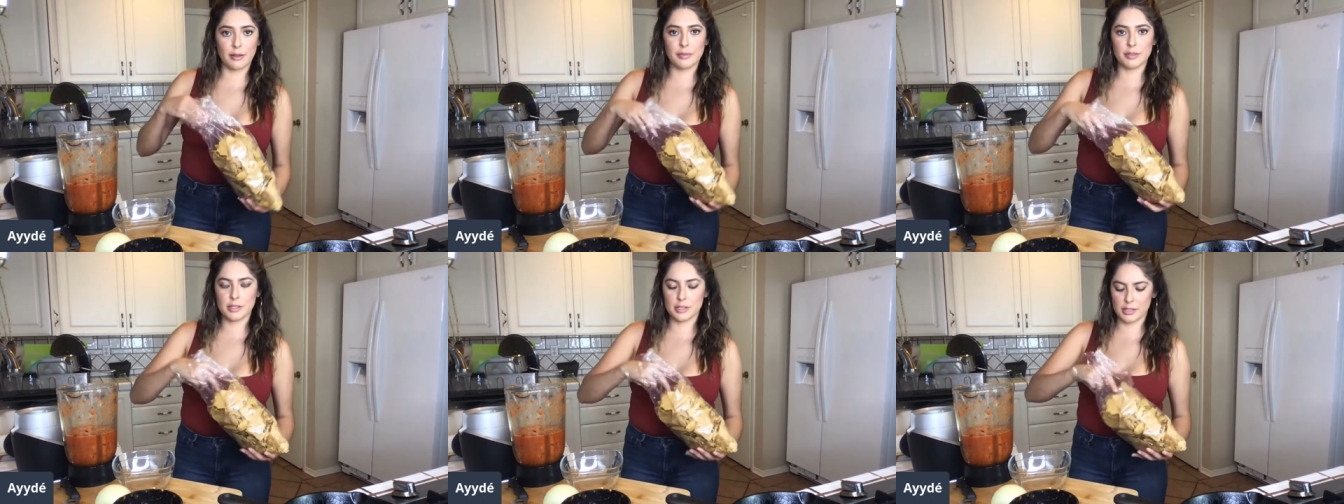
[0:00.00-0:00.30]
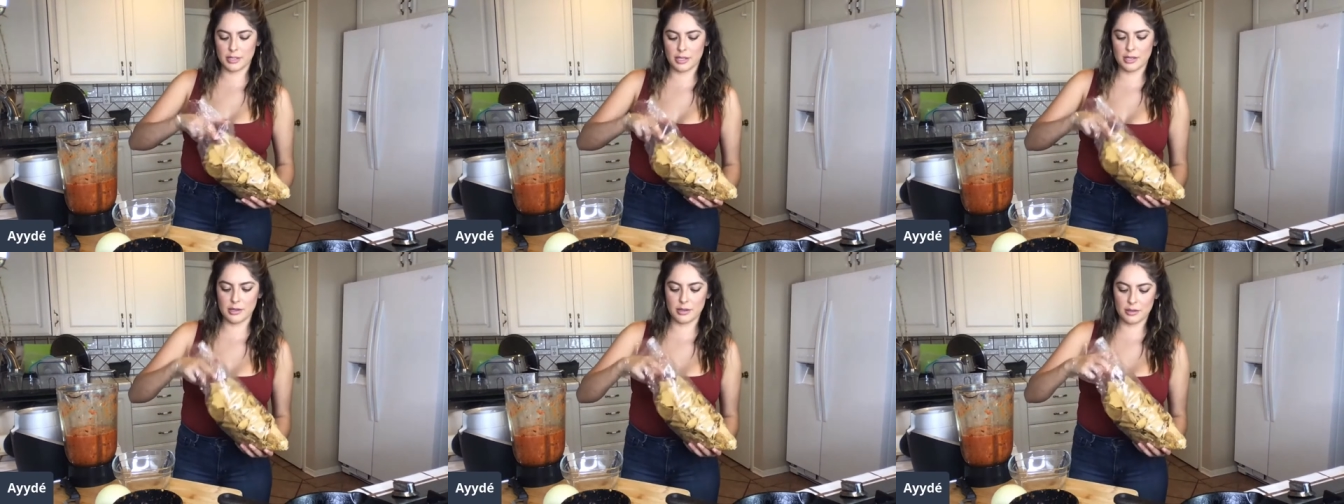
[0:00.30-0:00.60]

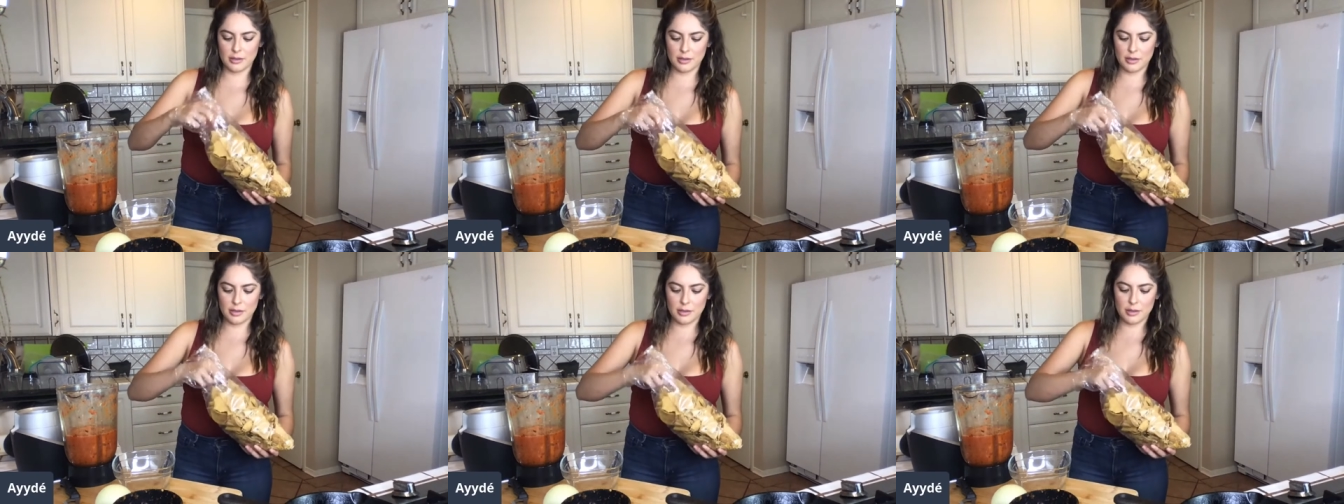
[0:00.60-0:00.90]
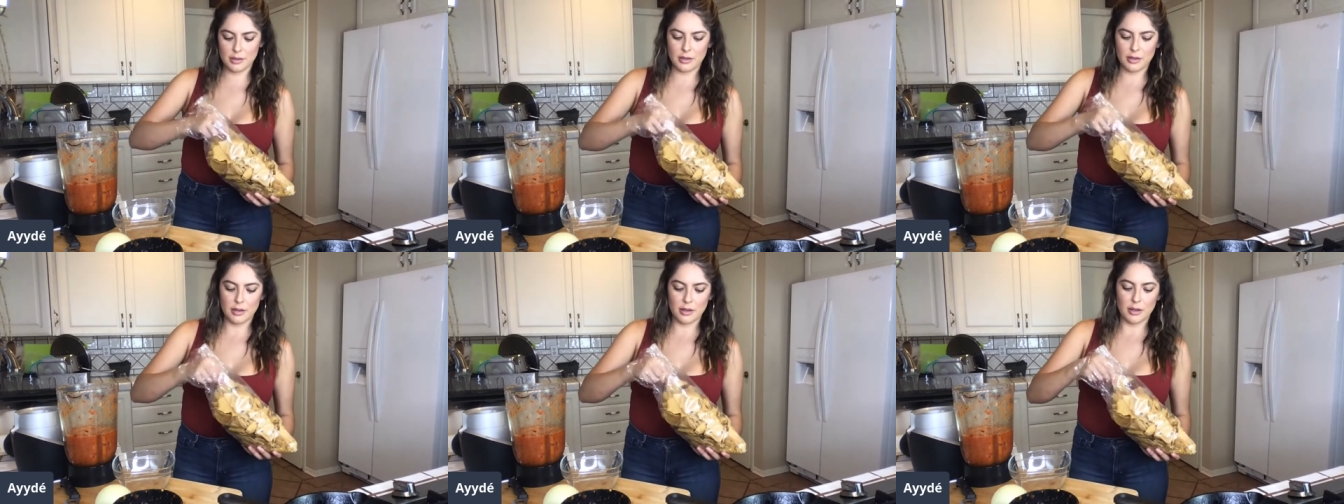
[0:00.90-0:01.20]
obviously.
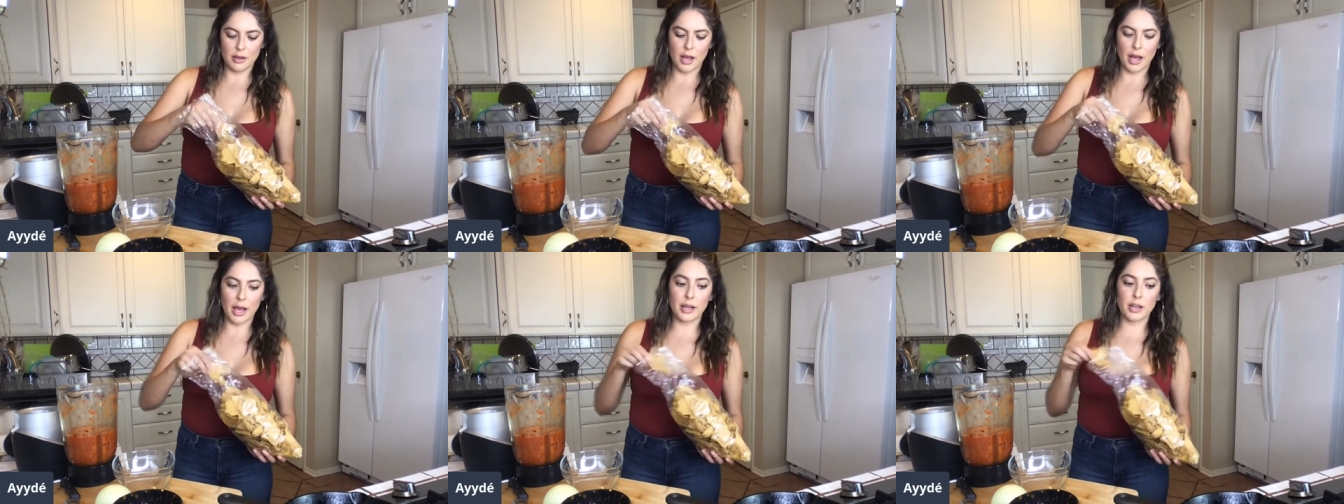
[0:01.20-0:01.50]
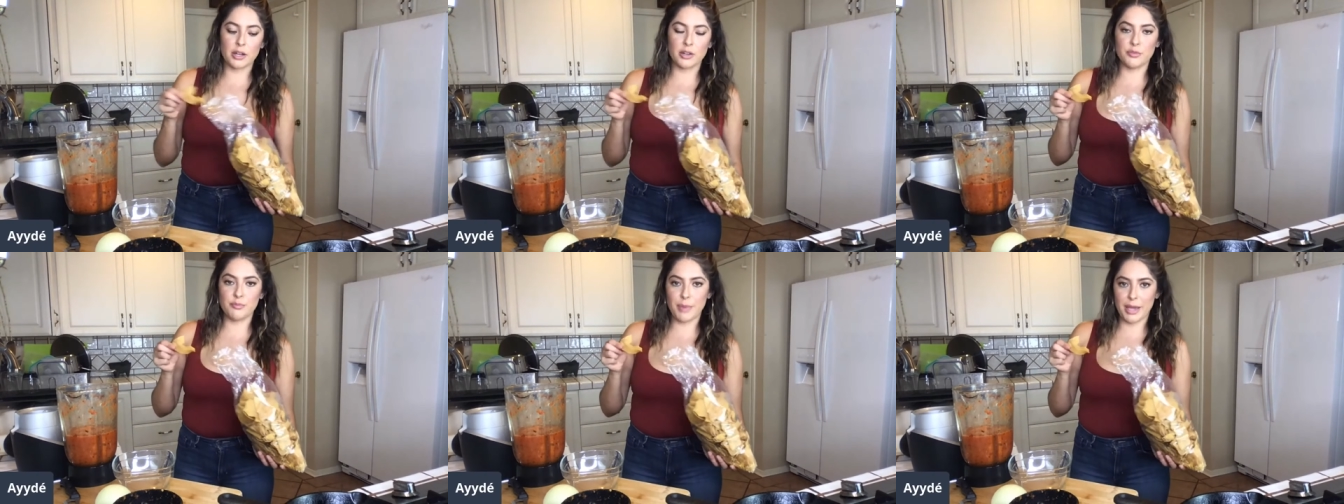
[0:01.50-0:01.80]
I
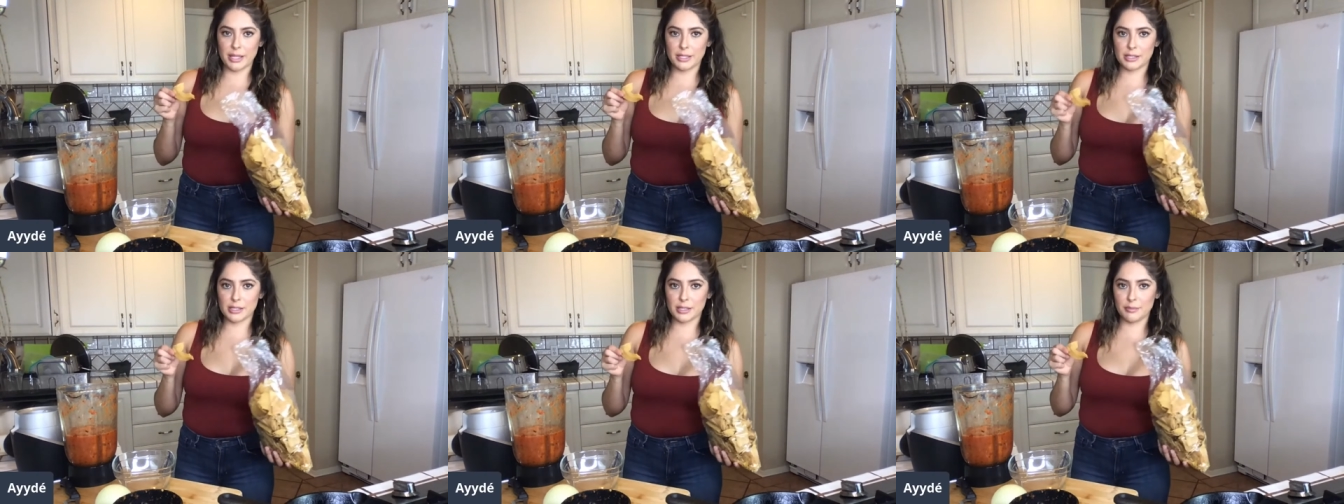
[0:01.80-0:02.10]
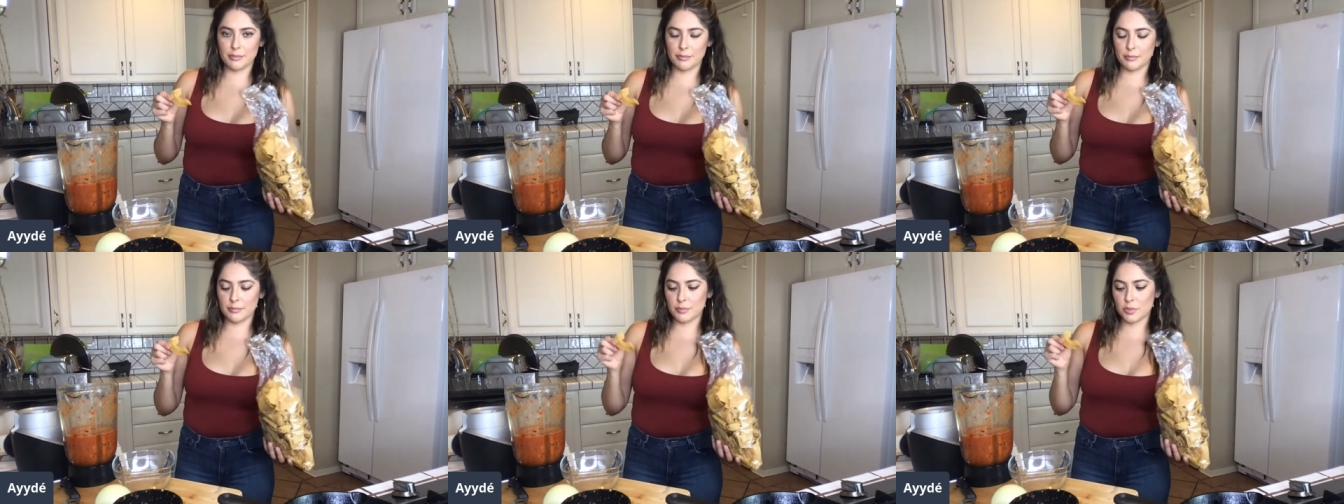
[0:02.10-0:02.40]
could have made
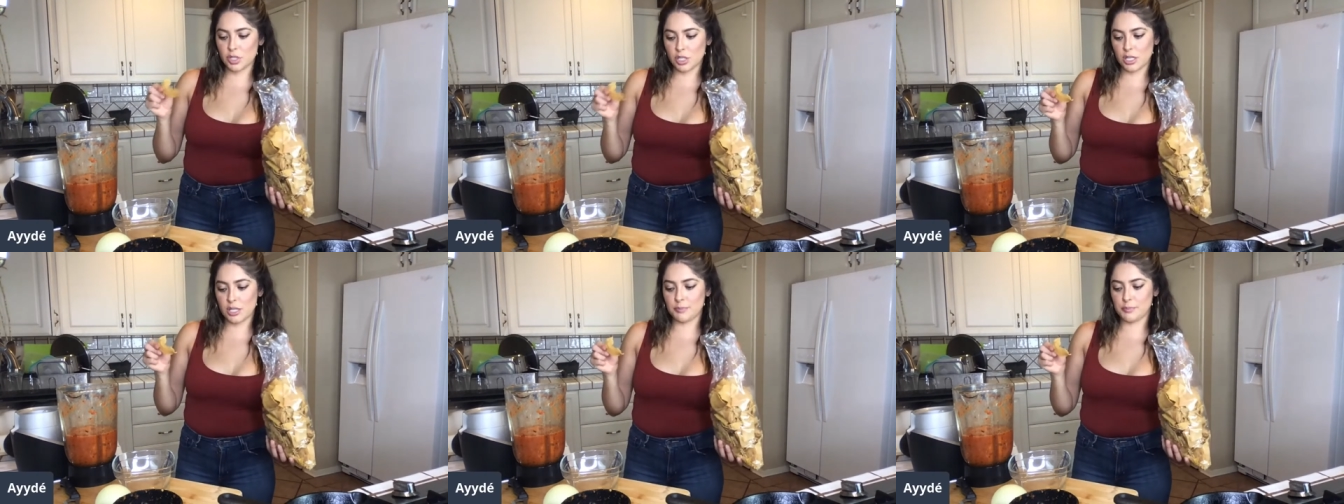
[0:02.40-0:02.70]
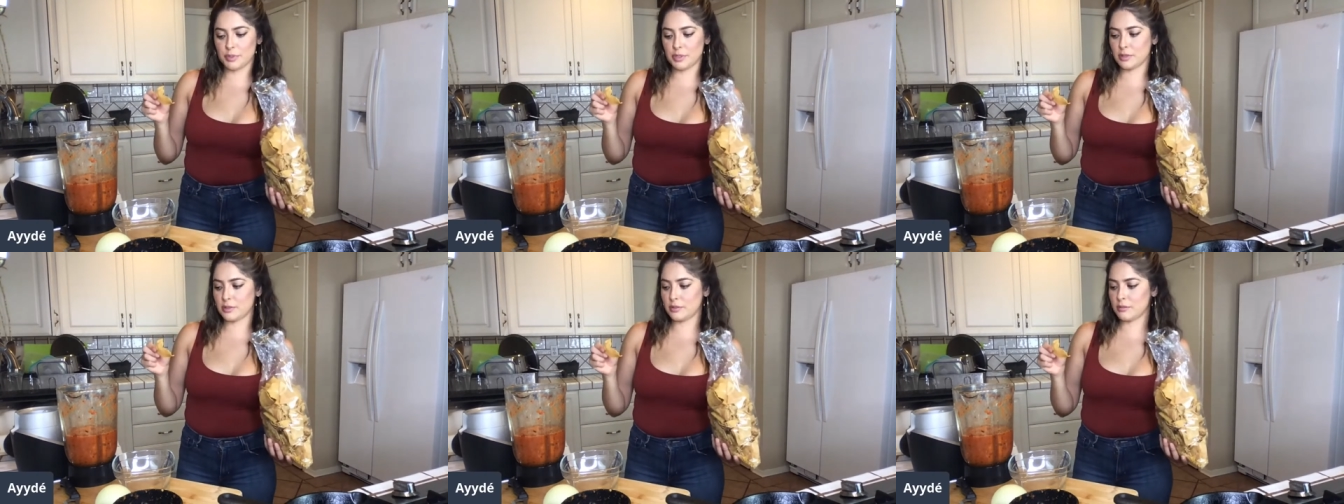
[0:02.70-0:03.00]
some
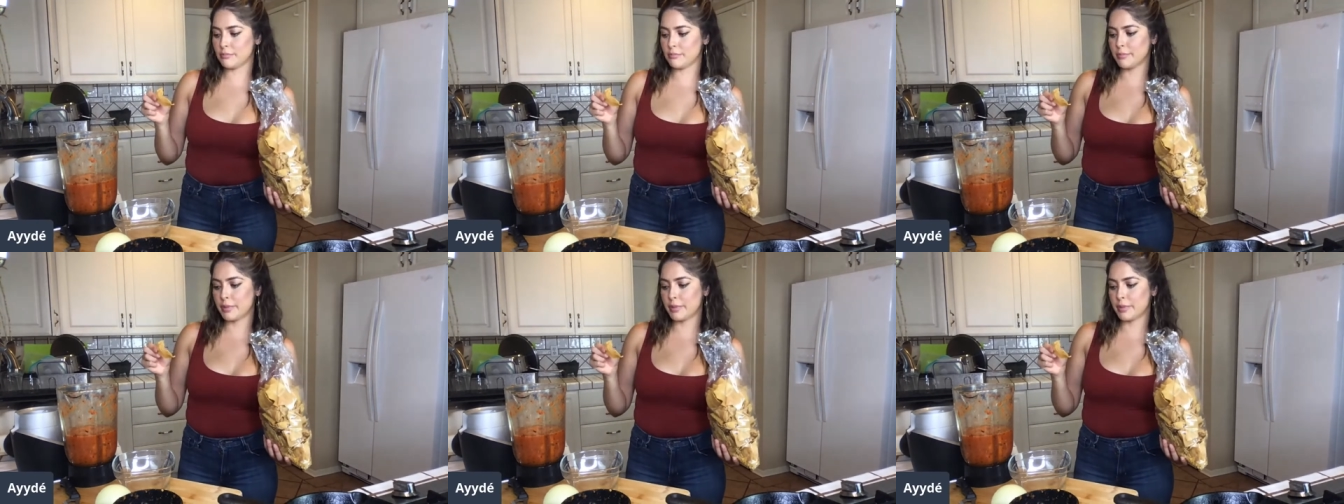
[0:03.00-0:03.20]
chips,